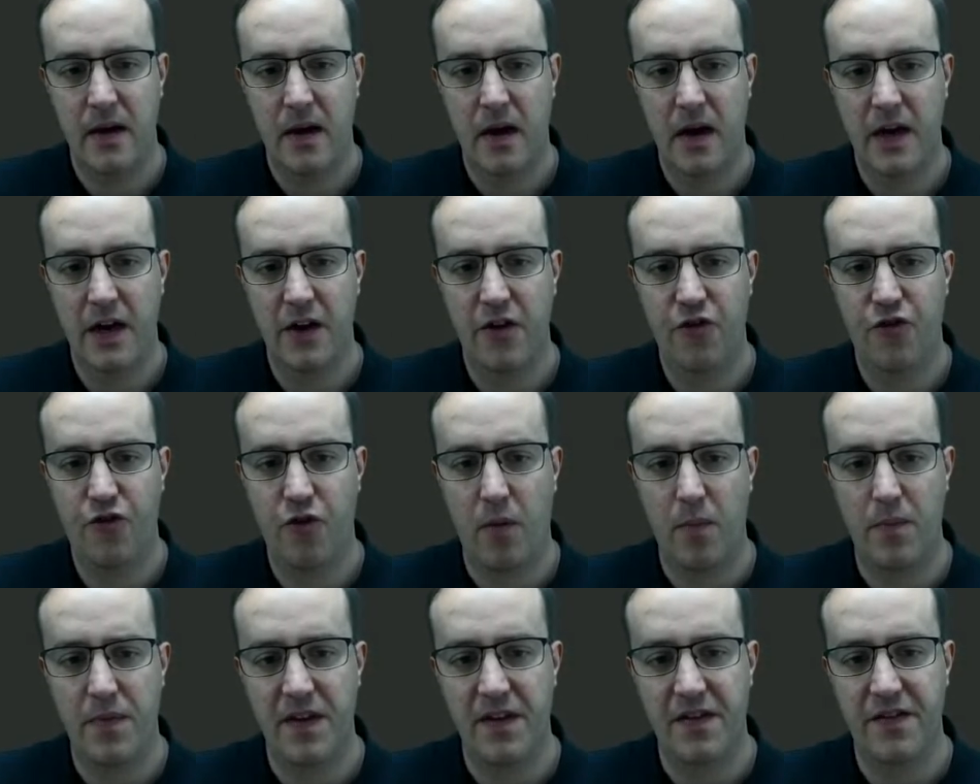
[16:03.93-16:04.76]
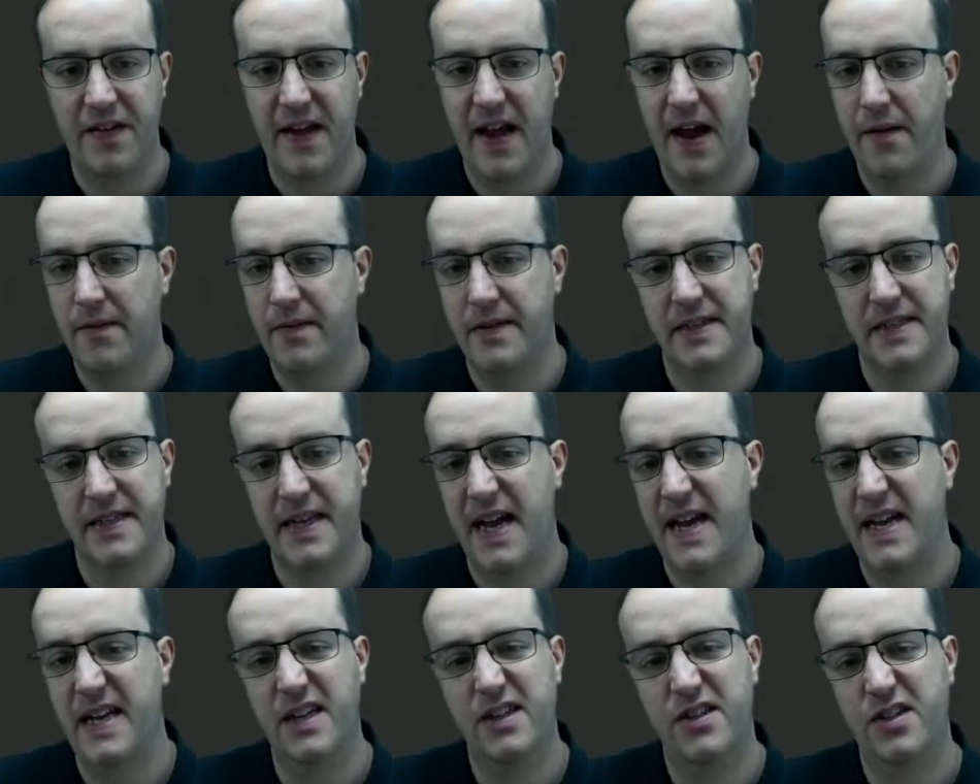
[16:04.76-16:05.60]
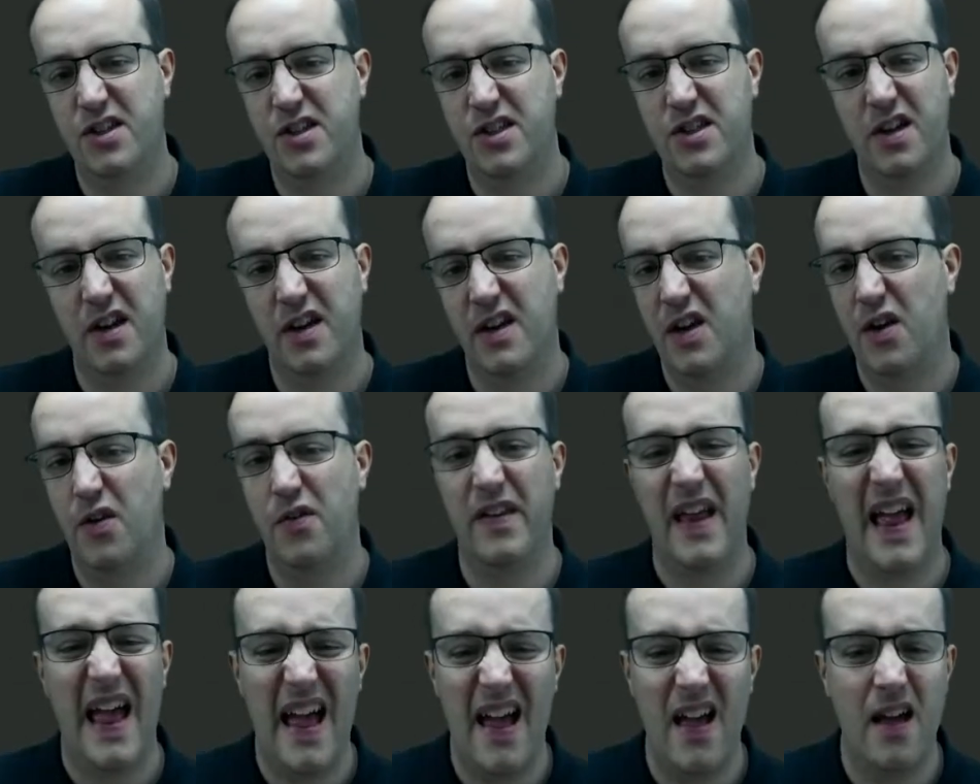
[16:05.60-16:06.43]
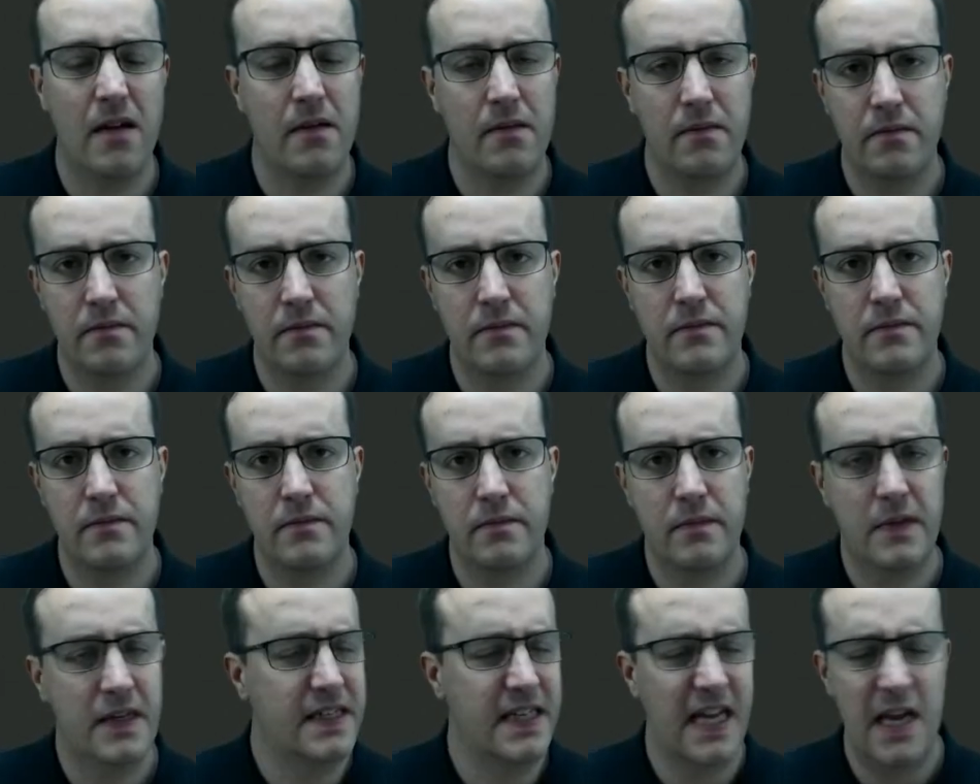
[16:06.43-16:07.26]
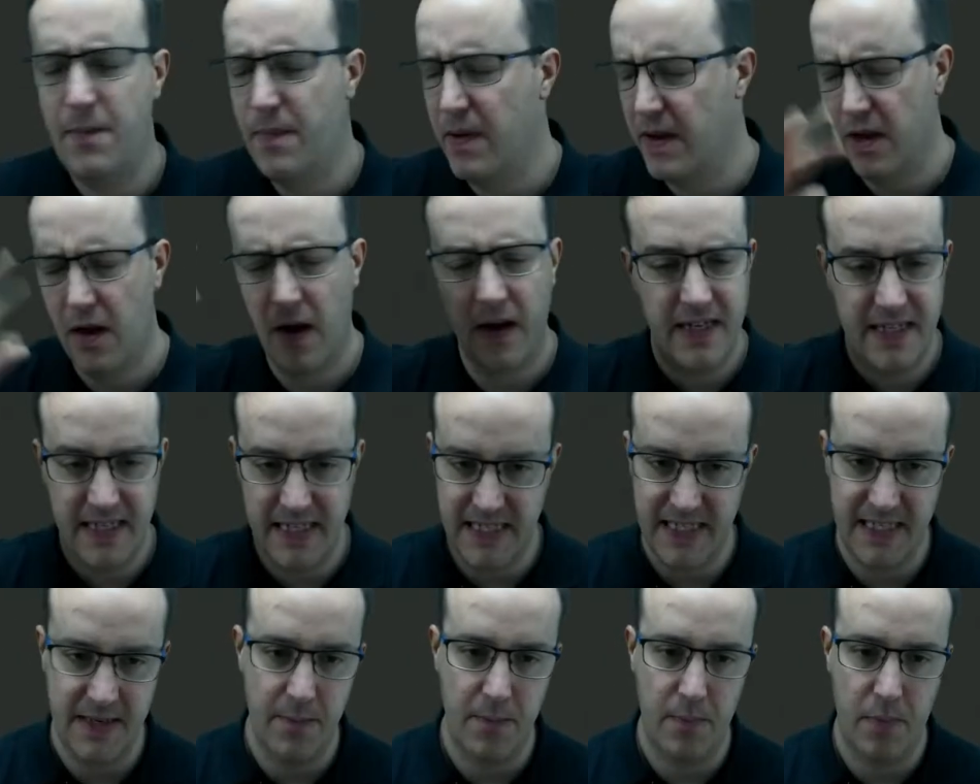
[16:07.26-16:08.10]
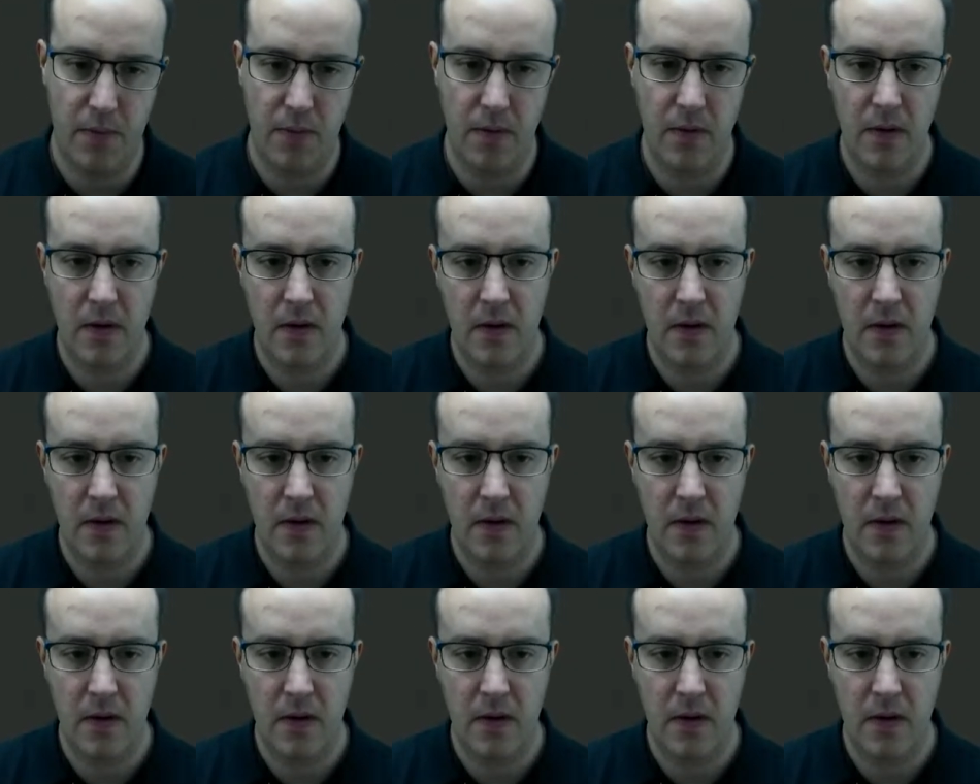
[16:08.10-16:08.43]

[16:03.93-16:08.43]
I can drop this down and say it's just going to use air. Let's keep it nice and simple.